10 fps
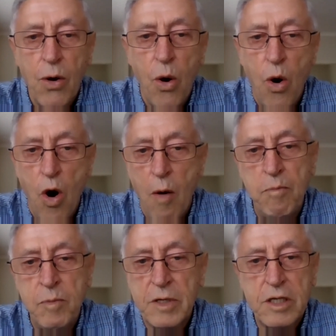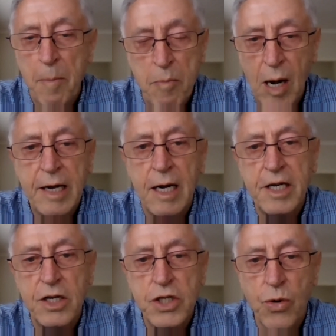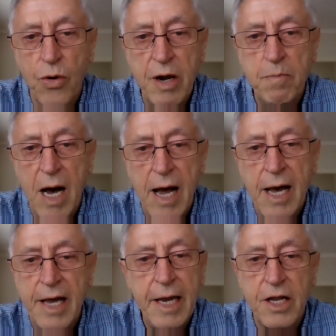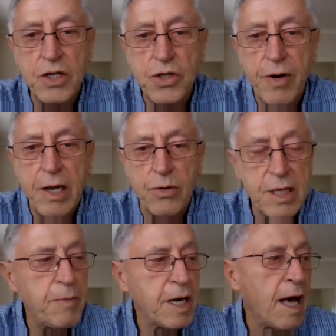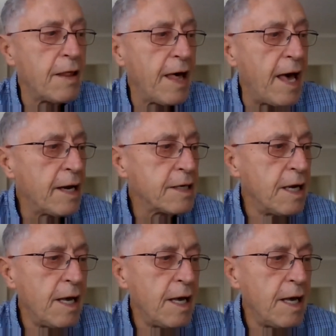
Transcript: or completely destroyed by a head injury or something like that.